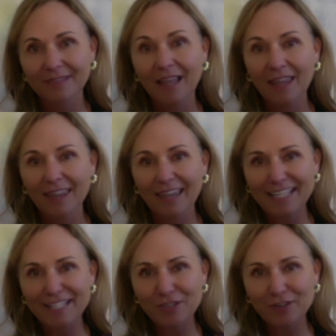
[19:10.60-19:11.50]

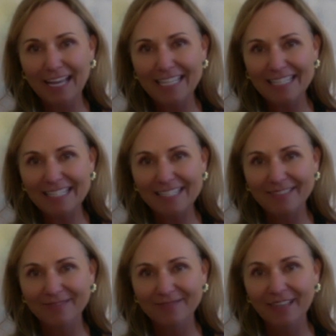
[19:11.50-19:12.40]
less stressed,
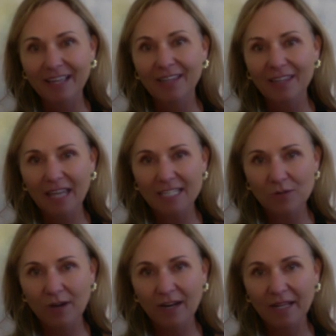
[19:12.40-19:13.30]
less
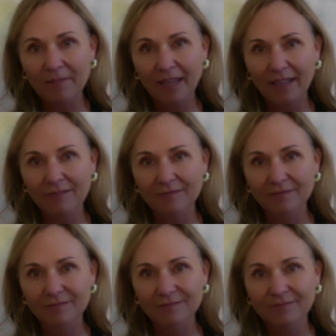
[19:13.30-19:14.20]
chronic pain.
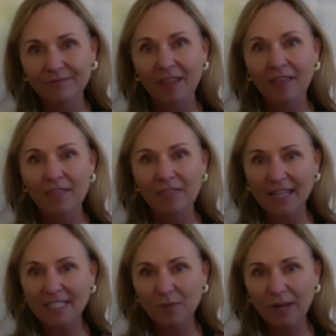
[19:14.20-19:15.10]
Yeah.
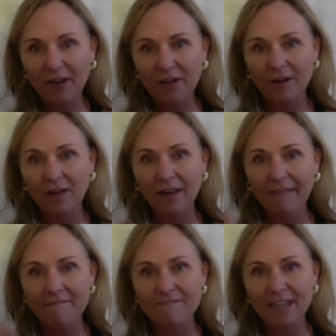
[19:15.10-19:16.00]
That's what I heard on
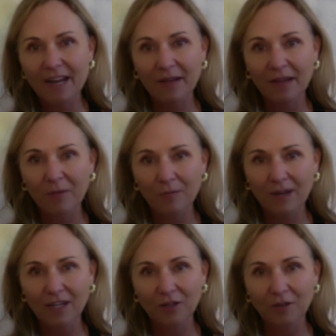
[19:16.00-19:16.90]
a very
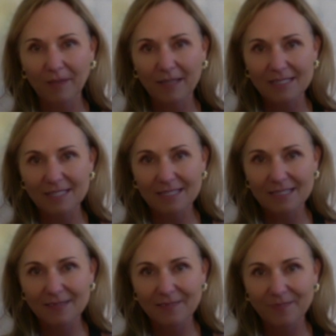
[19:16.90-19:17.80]
regular
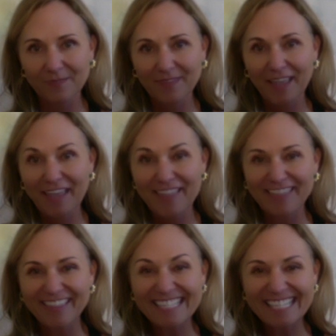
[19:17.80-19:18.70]
basis.
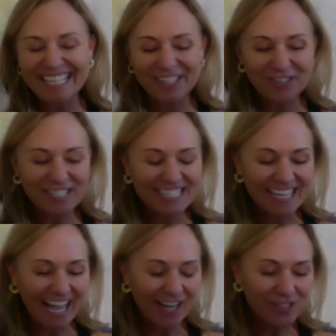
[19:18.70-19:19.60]
And this is
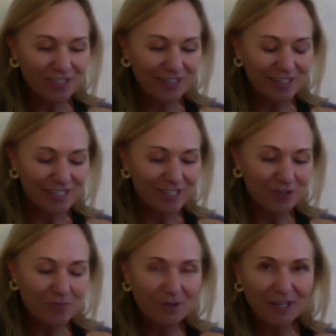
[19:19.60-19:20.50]
interesting. Actually, there's this
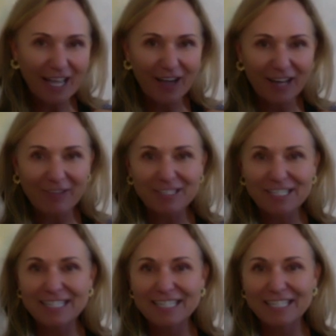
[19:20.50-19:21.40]
new book out. I was
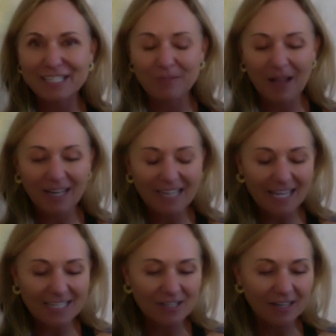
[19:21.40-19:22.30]
just listening to the
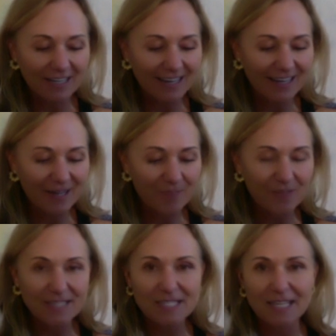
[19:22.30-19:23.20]
podcast on it, and
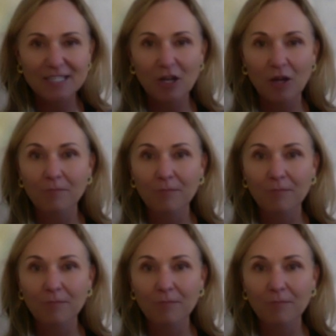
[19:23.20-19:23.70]
it's called